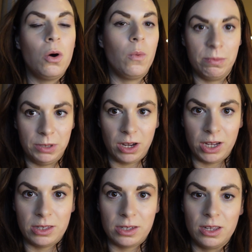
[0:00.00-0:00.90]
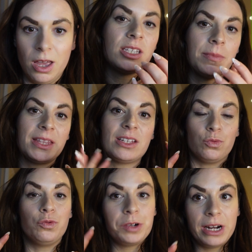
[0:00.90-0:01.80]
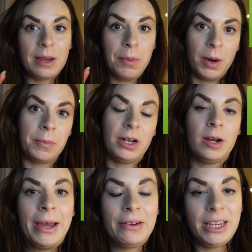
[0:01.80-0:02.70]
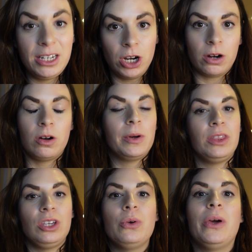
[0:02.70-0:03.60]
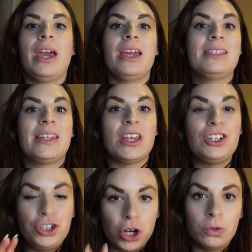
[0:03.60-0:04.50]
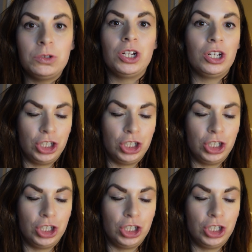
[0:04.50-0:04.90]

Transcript: websites. Something that's really popular about Etoro in the UK is that they don't